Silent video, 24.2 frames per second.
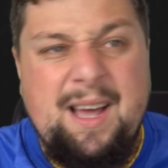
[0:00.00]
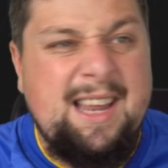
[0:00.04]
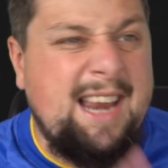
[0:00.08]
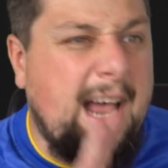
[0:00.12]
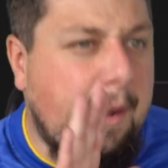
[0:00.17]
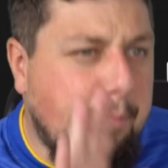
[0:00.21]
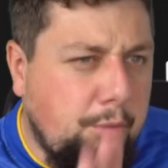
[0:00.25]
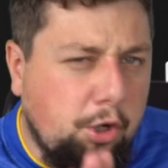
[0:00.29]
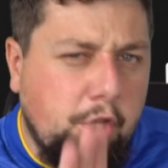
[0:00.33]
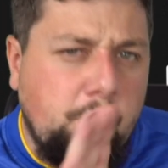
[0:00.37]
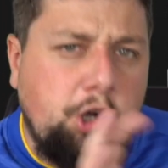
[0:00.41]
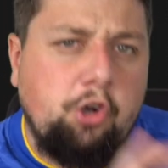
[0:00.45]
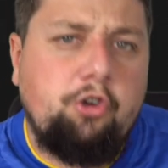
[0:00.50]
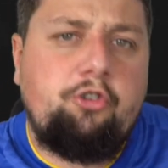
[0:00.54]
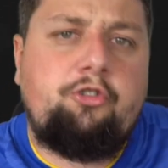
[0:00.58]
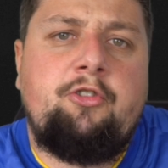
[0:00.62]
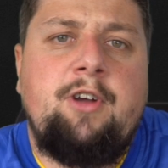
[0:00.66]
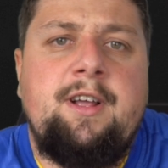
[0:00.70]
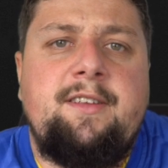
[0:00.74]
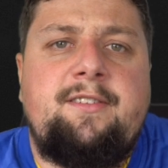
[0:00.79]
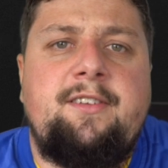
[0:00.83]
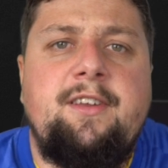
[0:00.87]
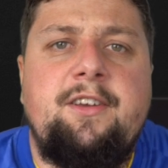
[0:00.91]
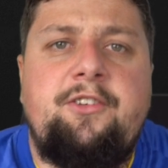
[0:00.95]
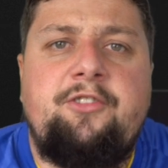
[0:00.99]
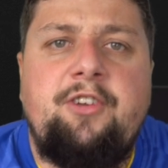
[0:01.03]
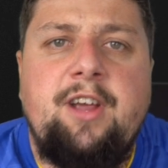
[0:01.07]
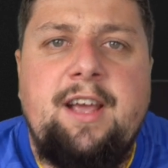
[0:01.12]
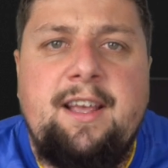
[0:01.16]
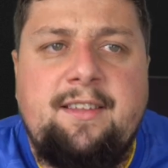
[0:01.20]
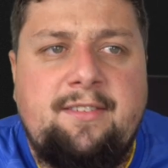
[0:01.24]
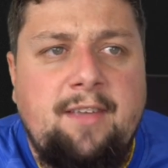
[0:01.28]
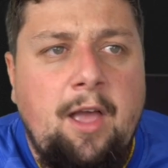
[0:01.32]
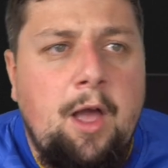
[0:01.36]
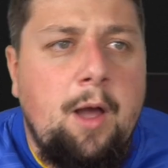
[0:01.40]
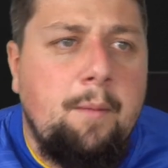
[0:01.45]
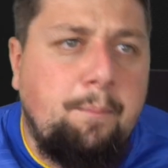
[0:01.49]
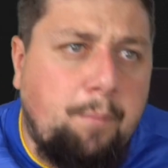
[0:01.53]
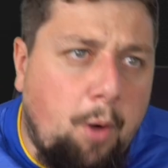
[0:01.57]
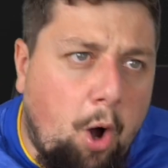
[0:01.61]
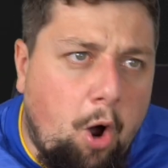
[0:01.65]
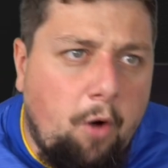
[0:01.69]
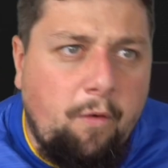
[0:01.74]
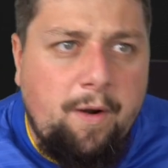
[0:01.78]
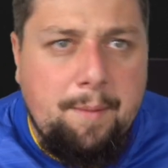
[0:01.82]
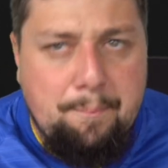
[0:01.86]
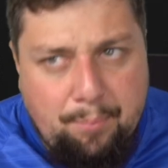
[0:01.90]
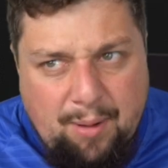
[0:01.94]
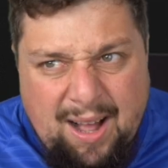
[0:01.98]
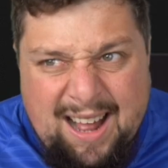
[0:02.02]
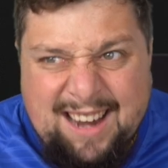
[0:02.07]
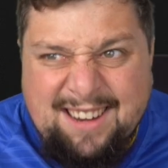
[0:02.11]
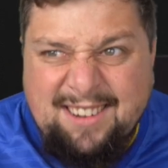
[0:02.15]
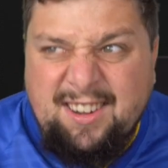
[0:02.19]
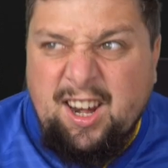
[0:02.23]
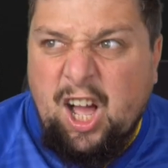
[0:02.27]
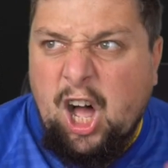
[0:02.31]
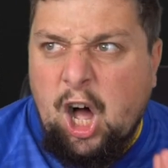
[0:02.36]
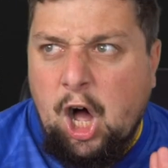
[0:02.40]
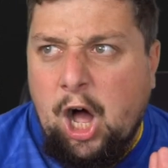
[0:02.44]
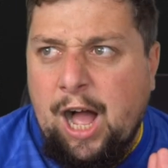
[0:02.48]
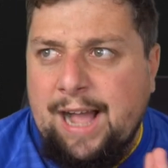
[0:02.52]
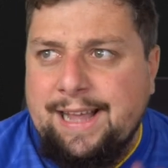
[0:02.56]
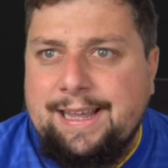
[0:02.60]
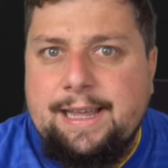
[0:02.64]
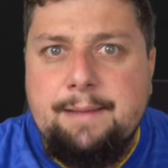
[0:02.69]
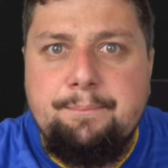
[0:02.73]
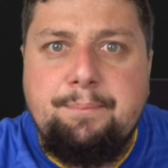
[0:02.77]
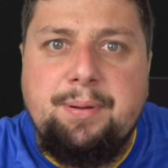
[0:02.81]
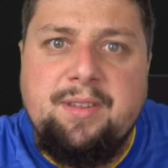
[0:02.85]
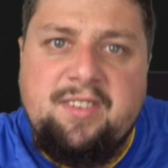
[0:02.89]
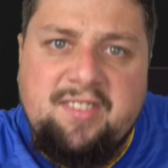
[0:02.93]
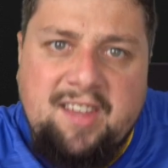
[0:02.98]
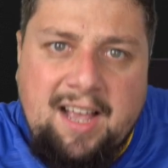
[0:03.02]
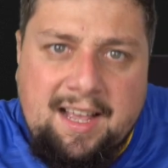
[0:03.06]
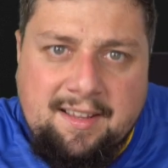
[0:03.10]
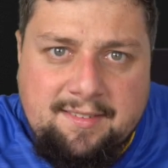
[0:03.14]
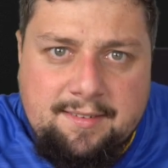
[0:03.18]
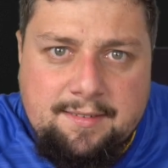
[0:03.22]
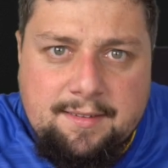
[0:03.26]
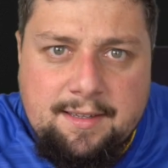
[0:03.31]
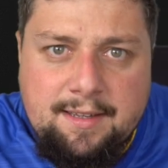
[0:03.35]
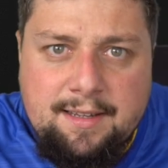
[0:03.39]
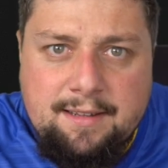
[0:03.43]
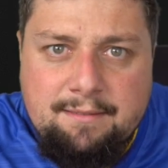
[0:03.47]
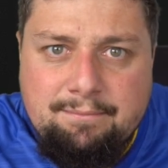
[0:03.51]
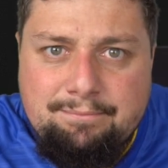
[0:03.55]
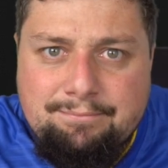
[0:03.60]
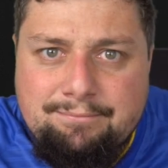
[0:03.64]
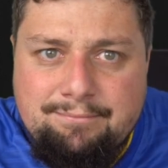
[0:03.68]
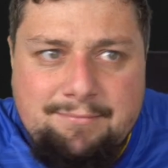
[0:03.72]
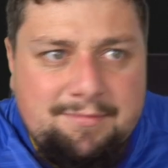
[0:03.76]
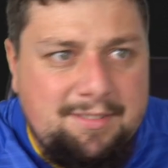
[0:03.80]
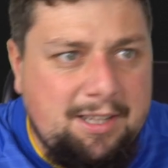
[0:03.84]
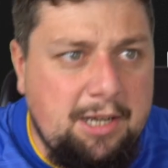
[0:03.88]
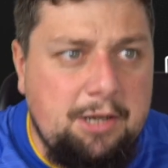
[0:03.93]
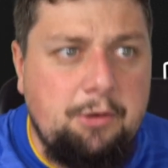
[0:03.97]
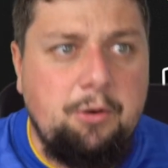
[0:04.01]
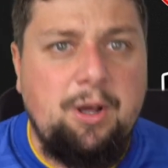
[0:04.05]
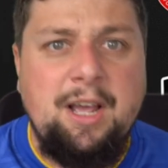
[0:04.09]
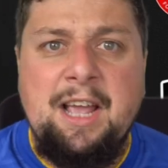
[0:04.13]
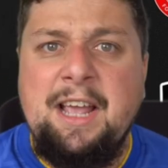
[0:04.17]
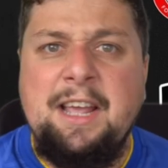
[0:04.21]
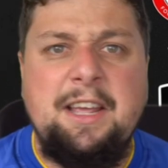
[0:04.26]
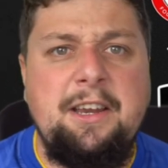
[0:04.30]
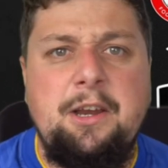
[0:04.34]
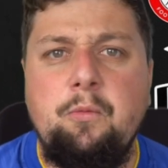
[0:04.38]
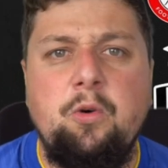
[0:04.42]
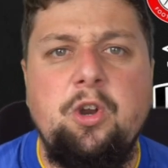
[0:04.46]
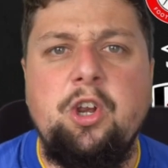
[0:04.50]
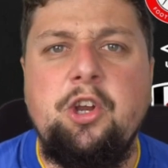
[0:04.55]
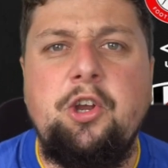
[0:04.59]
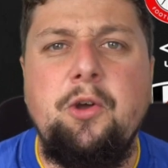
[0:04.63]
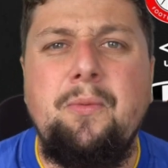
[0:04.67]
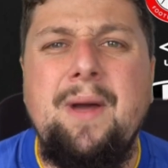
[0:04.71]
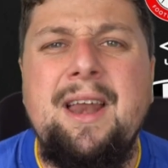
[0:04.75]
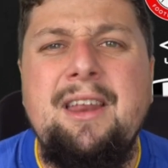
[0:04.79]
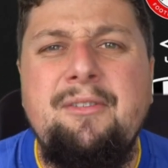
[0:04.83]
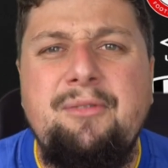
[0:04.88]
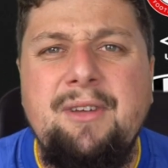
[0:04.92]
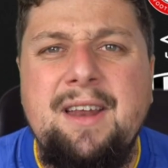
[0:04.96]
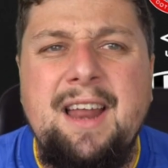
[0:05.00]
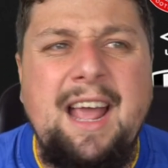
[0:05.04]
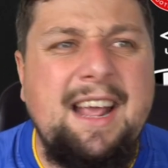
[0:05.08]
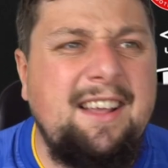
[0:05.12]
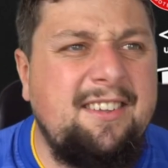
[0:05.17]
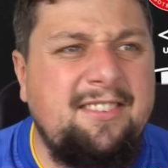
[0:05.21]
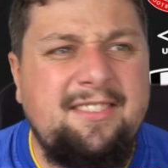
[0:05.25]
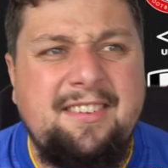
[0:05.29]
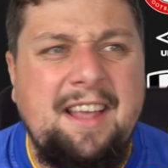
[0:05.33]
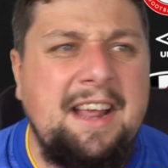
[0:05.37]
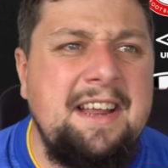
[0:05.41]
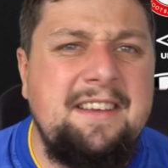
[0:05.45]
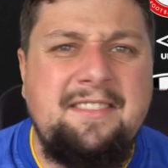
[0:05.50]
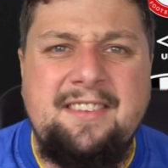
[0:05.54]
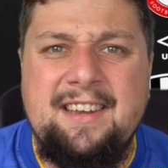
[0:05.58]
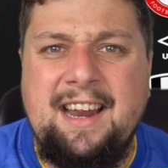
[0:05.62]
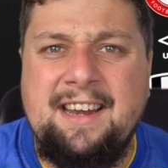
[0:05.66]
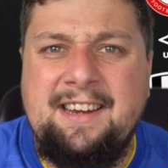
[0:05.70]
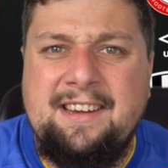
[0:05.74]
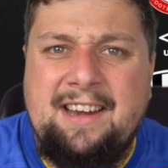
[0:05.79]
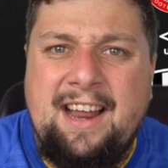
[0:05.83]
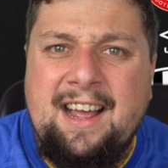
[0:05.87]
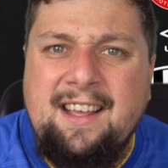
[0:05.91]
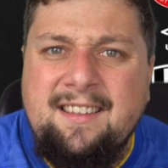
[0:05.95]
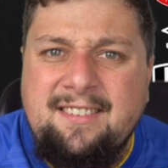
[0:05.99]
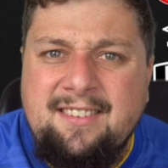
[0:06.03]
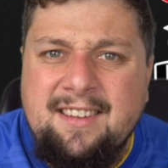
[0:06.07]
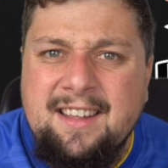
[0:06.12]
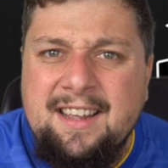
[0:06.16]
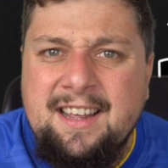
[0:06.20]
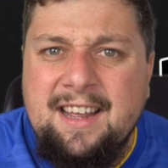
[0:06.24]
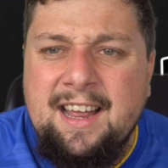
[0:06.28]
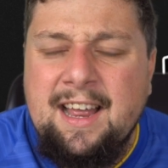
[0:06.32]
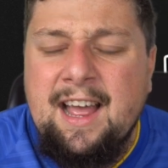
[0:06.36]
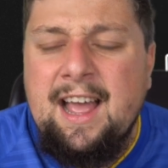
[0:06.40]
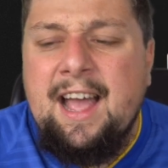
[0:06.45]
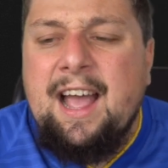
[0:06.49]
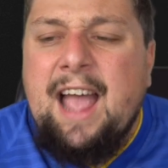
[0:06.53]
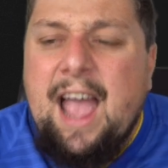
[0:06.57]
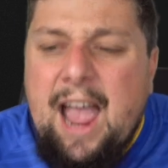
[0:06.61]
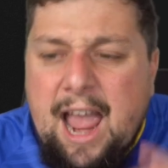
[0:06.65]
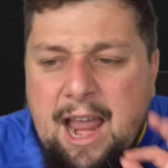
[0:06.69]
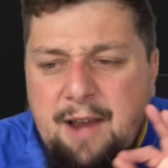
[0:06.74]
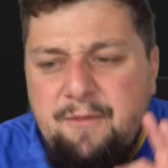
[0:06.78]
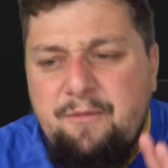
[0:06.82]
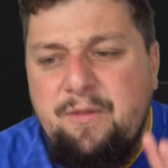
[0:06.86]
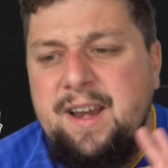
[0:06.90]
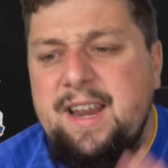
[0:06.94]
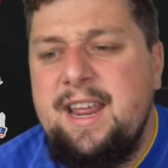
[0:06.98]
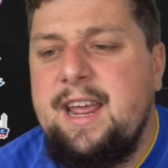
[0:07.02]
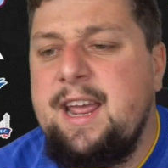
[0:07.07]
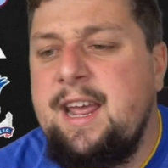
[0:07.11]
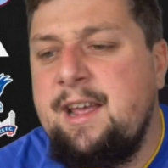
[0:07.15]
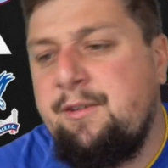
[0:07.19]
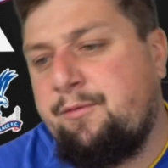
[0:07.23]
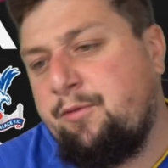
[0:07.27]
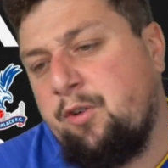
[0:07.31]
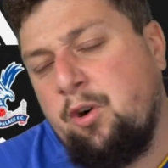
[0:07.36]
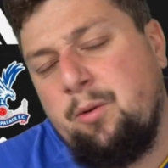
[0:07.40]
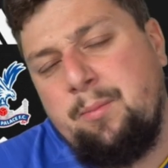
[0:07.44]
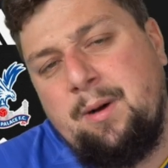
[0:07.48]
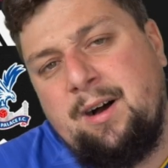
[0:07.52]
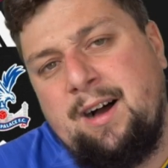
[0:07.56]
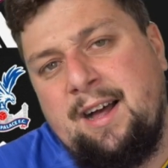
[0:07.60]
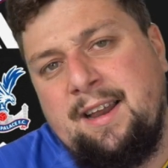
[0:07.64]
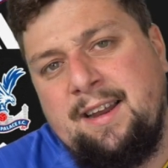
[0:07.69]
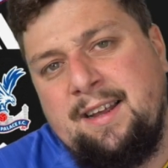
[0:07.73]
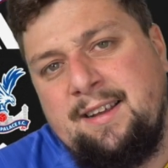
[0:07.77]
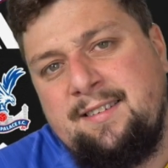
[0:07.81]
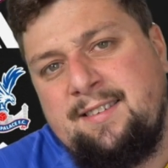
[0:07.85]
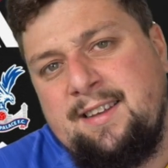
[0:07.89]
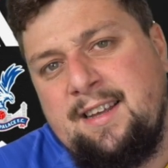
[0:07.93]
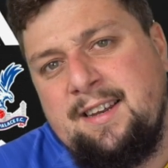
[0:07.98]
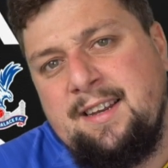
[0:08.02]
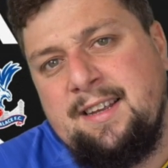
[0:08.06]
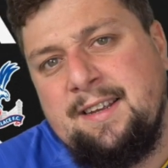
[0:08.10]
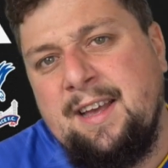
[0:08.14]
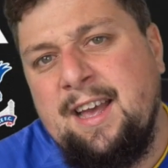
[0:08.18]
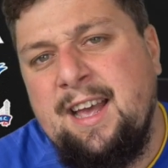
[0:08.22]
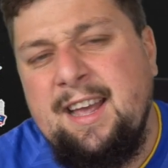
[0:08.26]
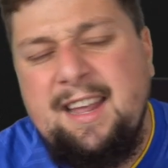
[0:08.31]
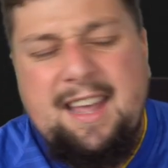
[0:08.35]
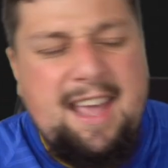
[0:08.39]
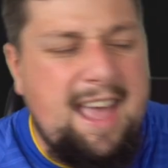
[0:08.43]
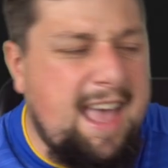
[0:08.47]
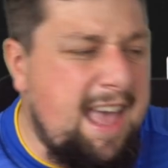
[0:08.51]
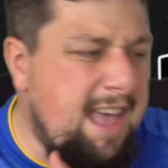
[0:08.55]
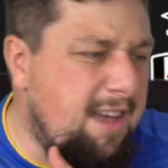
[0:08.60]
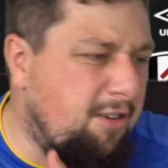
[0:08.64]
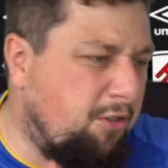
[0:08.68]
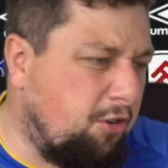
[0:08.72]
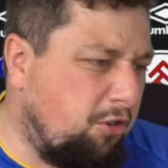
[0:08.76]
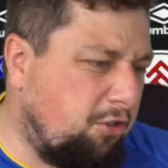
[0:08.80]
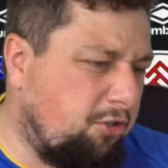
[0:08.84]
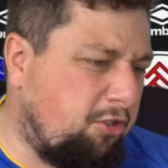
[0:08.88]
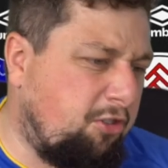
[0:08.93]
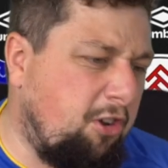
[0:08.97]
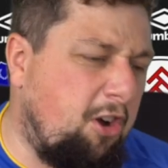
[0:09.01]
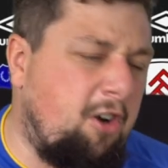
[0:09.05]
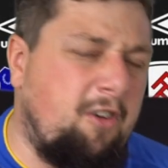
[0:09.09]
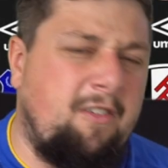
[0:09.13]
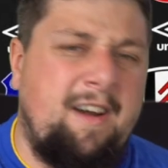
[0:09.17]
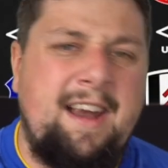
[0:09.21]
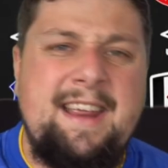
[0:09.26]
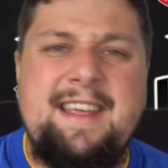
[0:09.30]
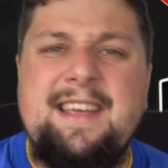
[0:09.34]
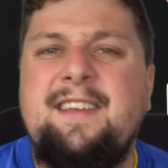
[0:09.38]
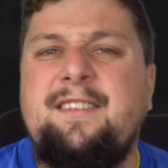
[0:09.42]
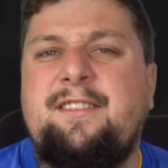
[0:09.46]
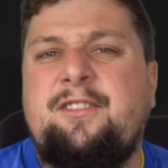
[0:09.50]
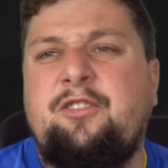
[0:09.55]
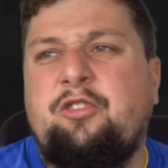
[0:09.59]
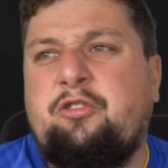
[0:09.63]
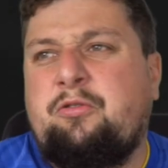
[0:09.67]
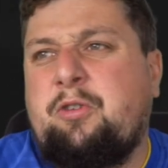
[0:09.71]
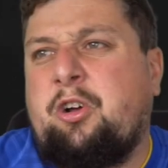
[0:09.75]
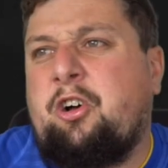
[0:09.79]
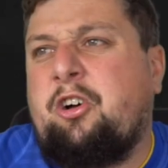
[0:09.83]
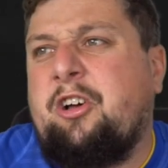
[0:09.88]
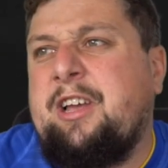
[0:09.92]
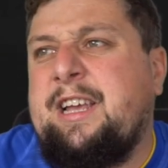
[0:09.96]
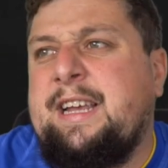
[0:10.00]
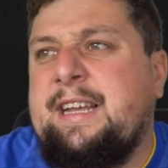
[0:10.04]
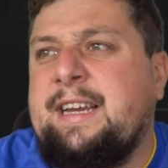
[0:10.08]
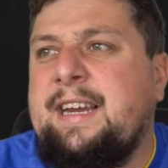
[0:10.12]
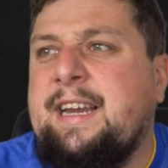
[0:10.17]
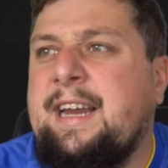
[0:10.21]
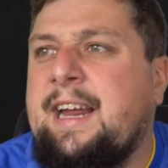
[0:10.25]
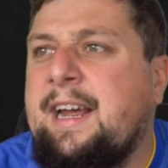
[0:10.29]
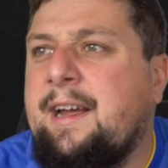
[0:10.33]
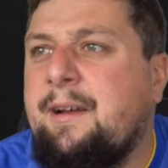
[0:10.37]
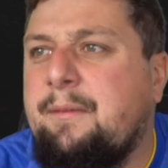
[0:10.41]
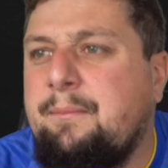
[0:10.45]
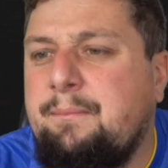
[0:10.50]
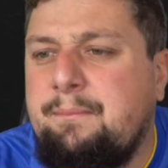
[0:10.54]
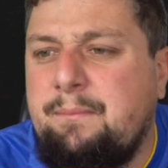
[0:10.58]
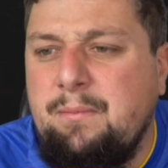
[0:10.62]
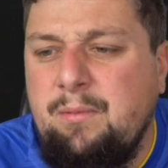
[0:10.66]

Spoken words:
And I'm going to cut straight to the chase. Boring, bland, lacking pizzazz. You didn't want to do anything exciting, Adidas? Every year, Fulham are like this, aren't they? Yeah, it looks all right. It's just clean, innit?